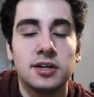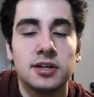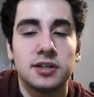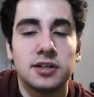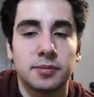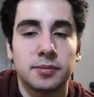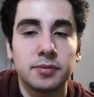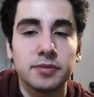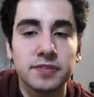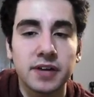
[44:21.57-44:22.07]

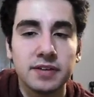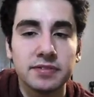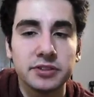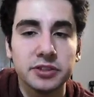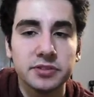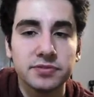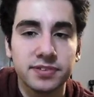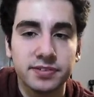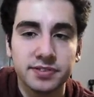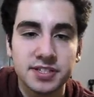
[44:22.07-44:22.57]
Number
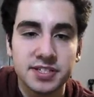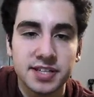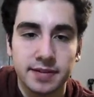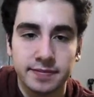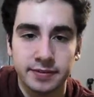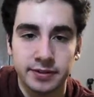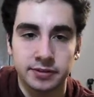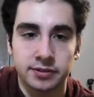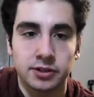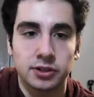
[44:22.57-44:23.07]

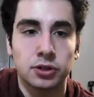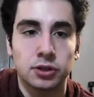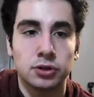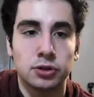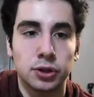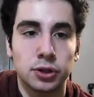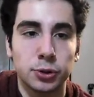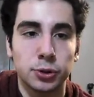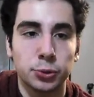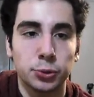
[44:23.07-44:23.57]
557,
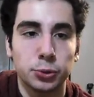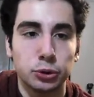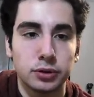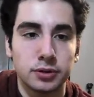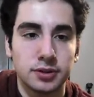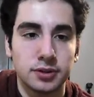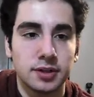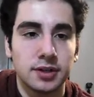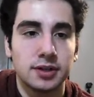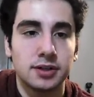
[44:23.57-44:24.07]
glue.
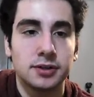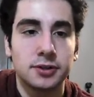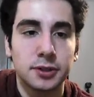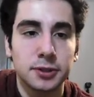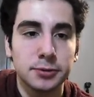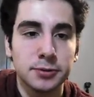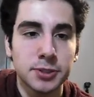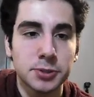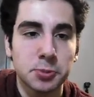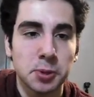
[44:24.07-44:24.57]

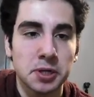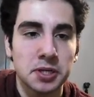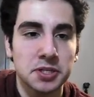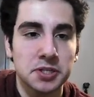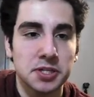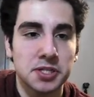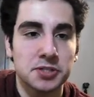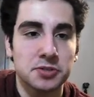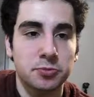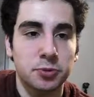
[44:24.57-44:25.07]
Glue is what
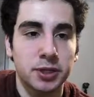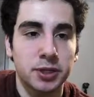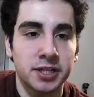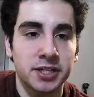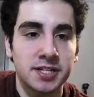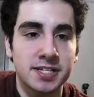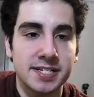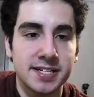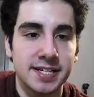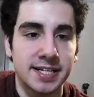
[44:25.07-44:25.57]
it's really
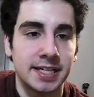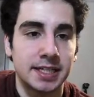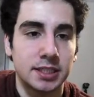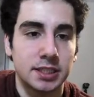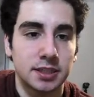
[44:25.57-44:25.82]
good to eat.